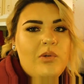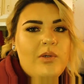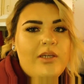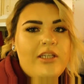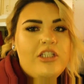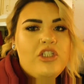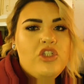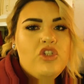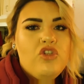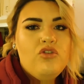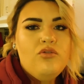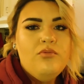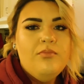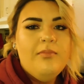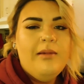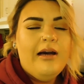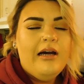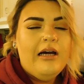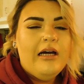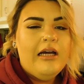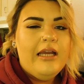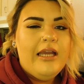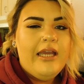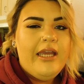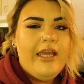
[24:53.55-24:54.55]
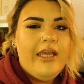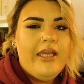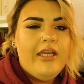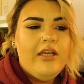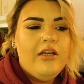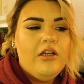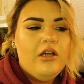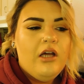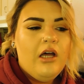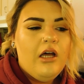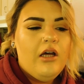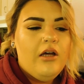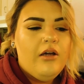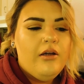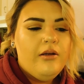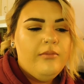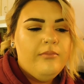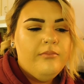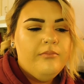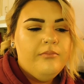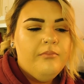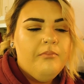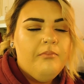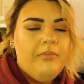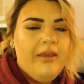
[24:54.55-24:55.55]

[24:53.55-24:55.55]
into my um,